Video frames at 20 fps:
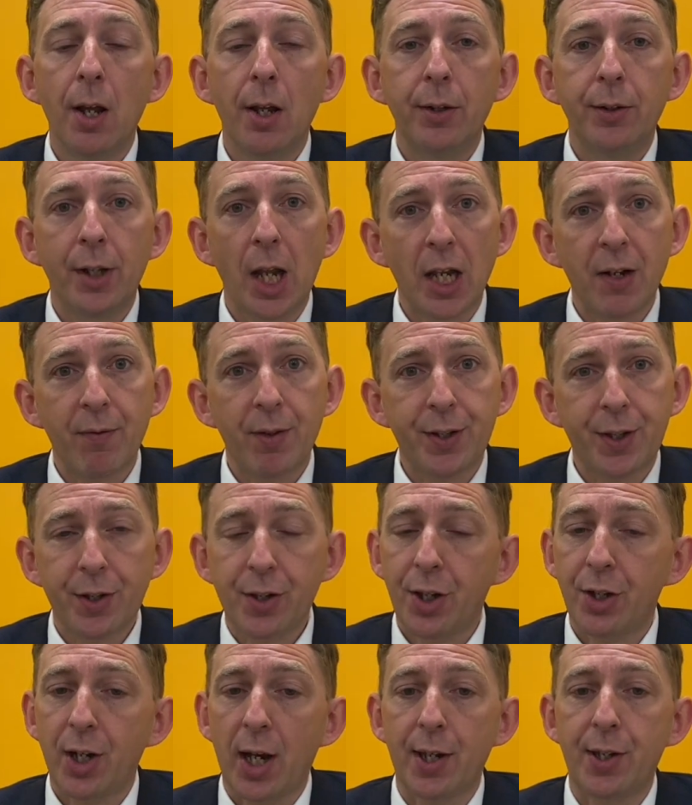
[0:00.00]
None of us are
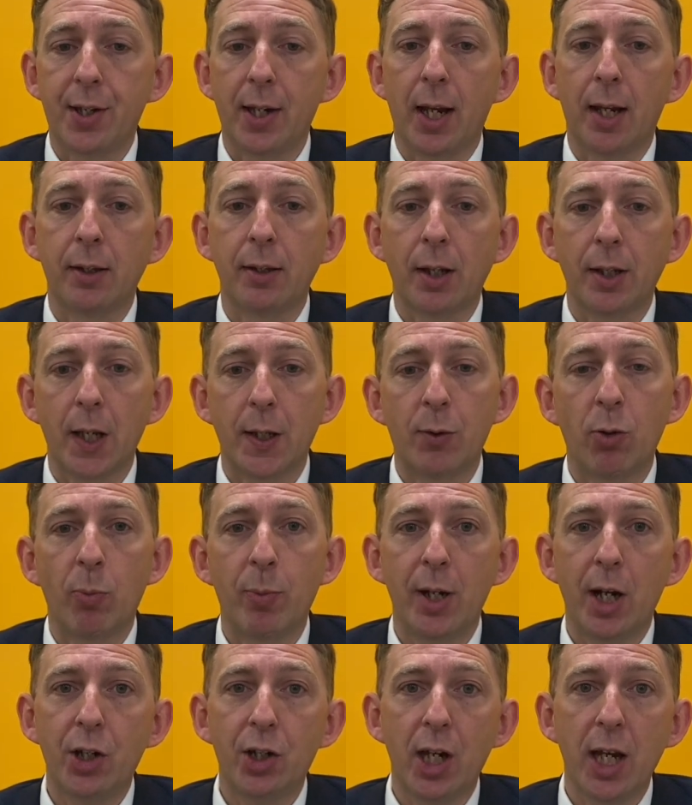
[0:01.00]
suggesting that this will
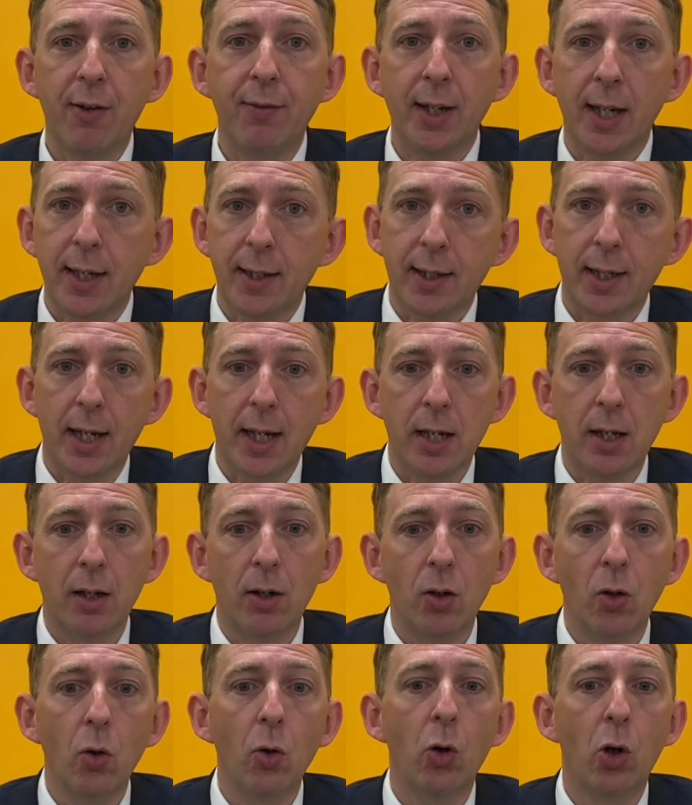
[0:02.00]
be achieved easily
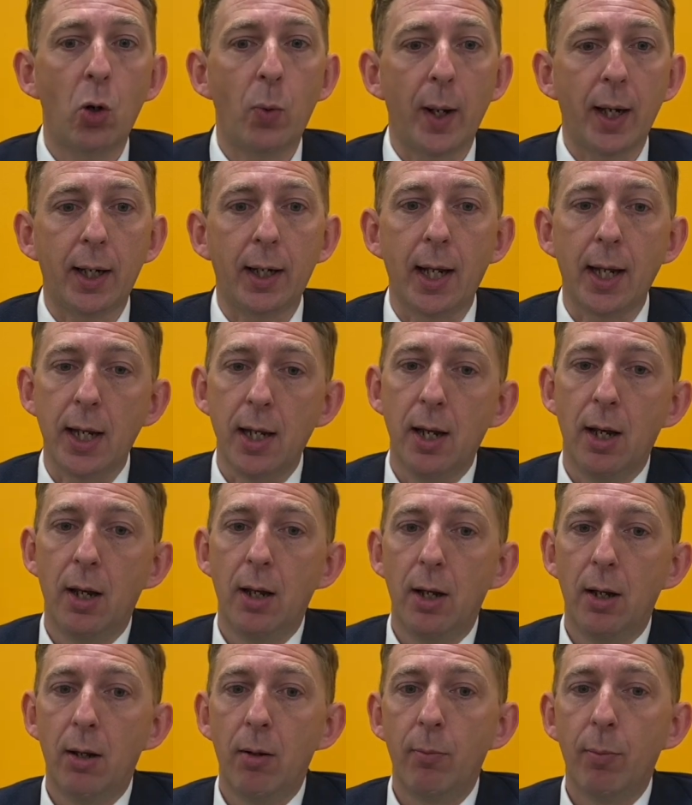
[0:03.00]
or quickly,
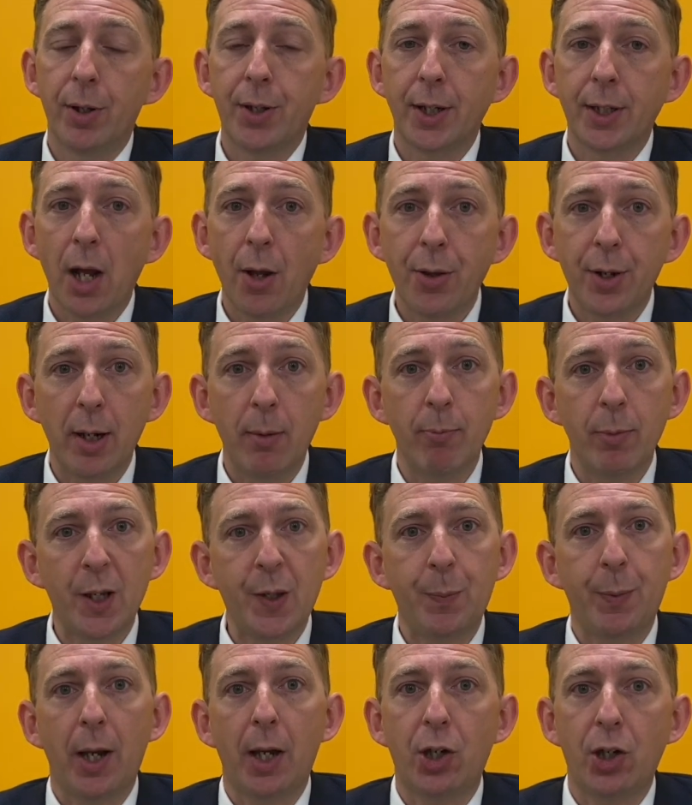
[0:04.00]
but I know that it
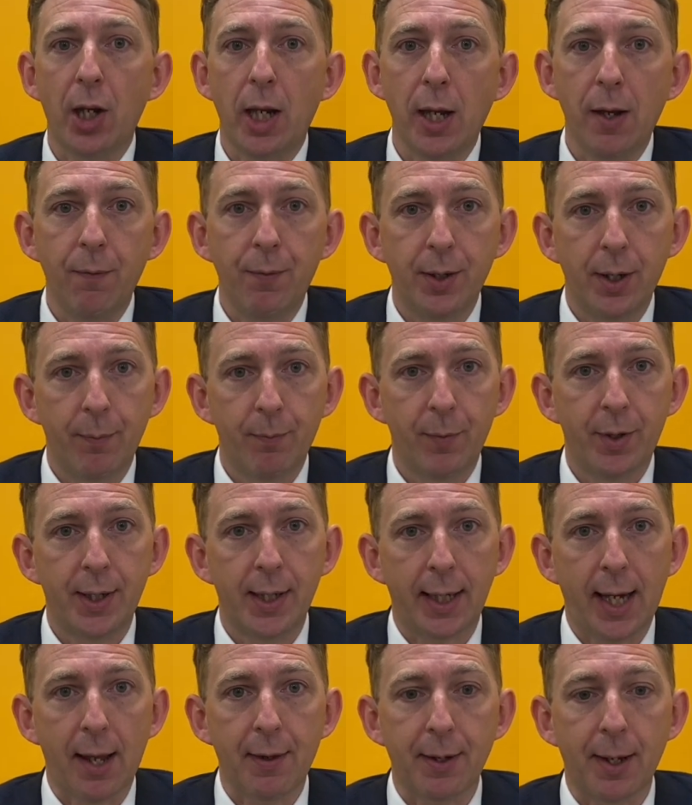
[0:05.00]
must be achieved
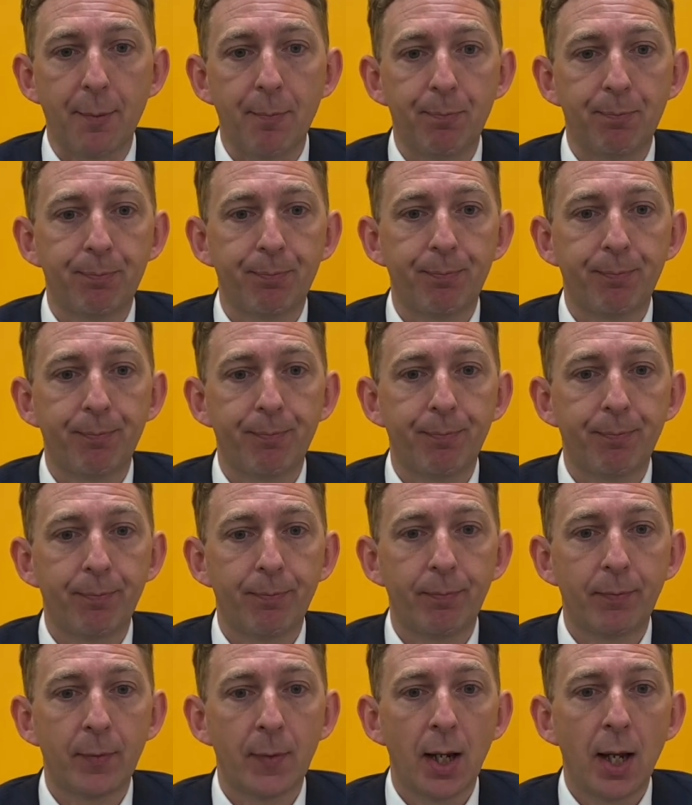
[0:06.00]
together.
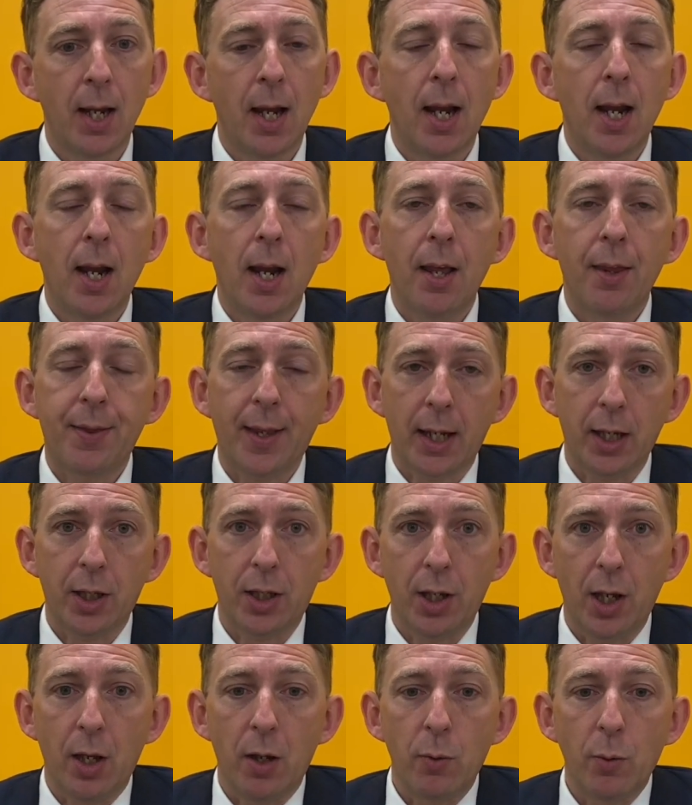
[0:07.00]

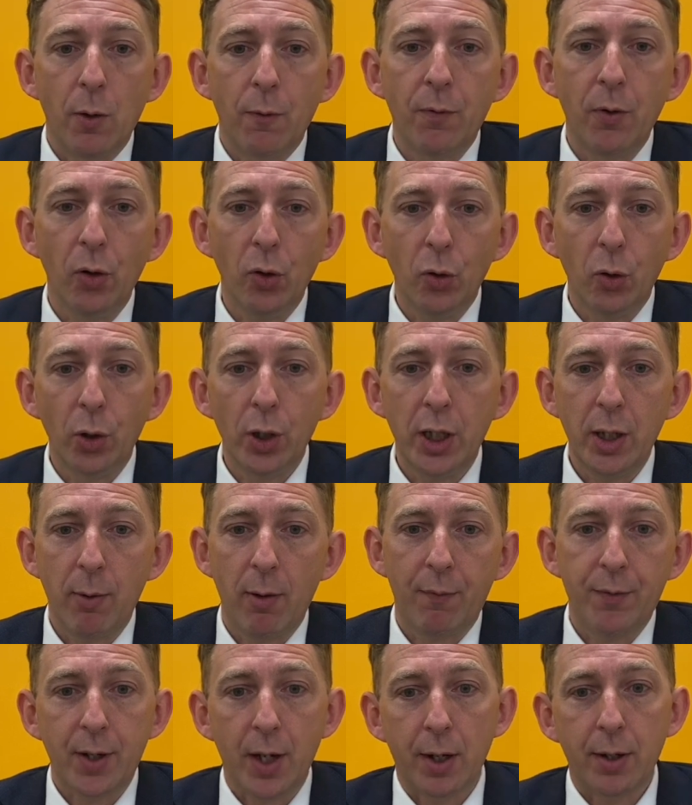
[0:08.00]
Thank you for all you
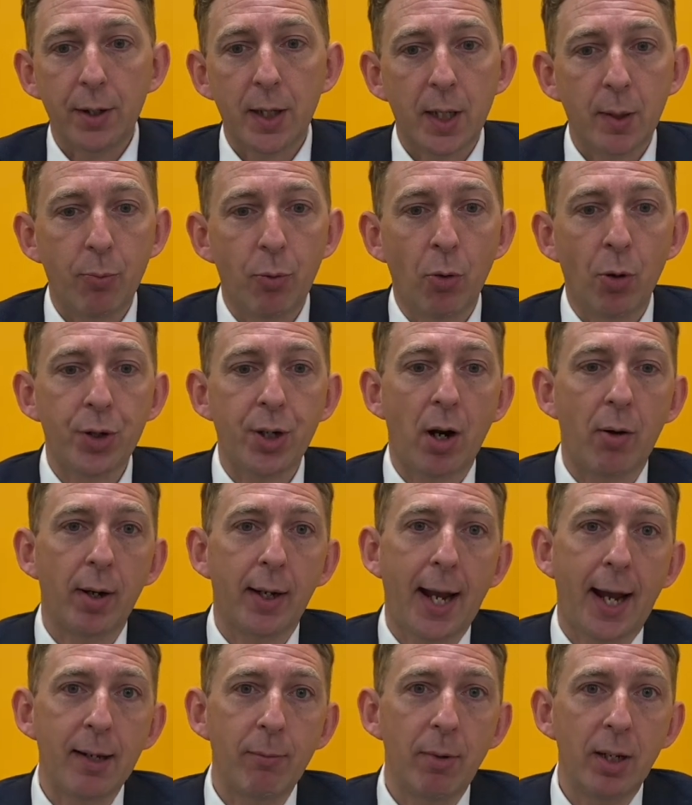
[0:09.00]
have done to support our
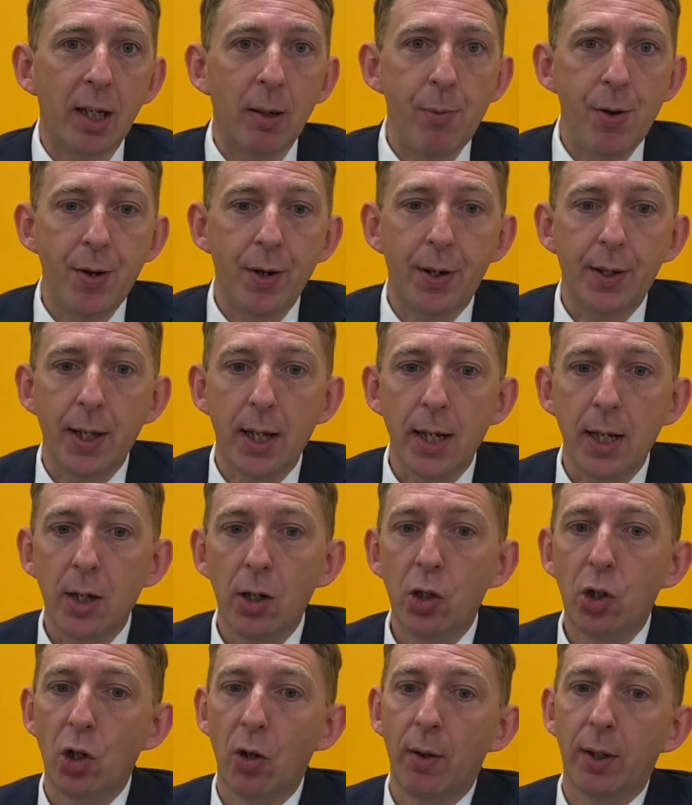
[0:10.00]
Academy community
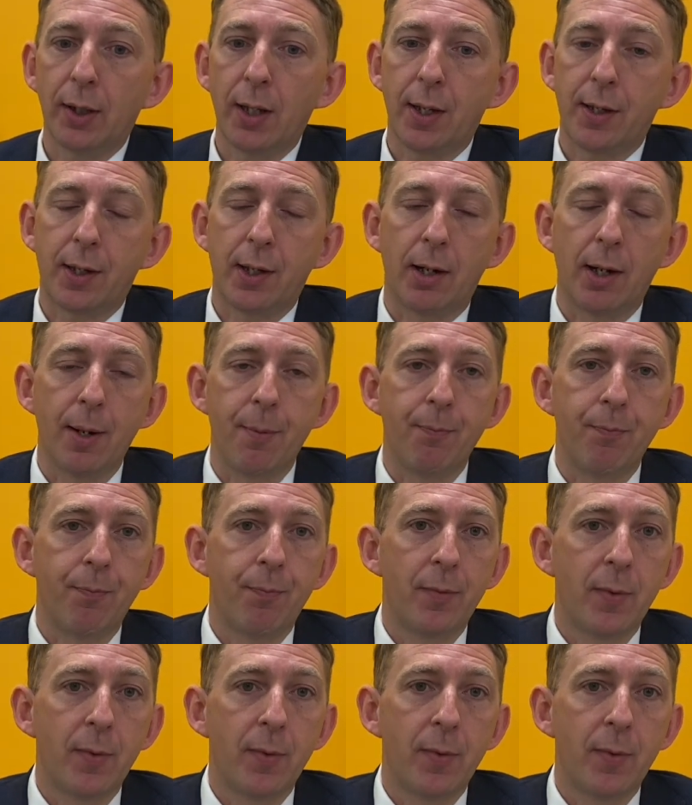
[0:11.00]
during this time.